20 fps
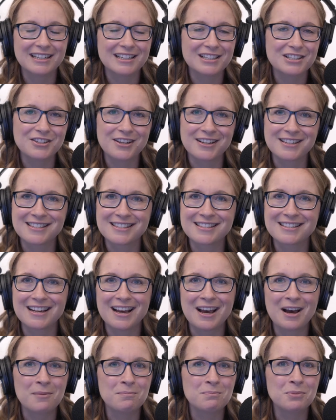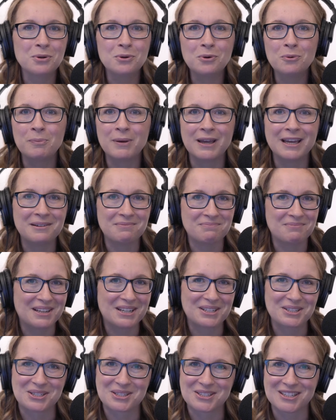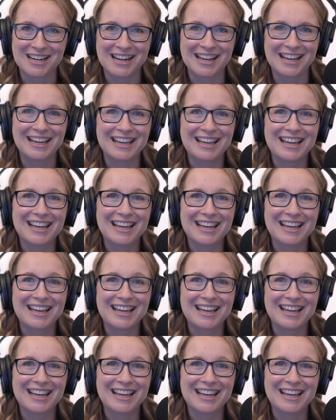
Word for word: just a pulpit ministry.